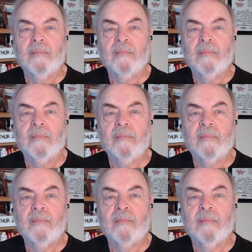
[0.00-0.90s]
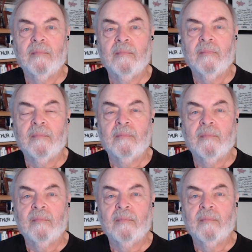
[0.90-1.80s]

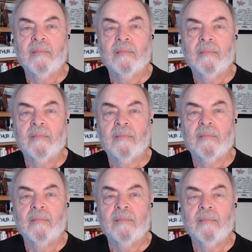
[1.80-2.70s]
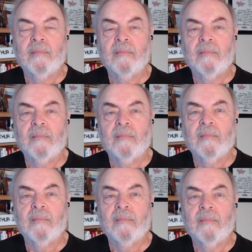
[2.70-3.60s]
[no speech]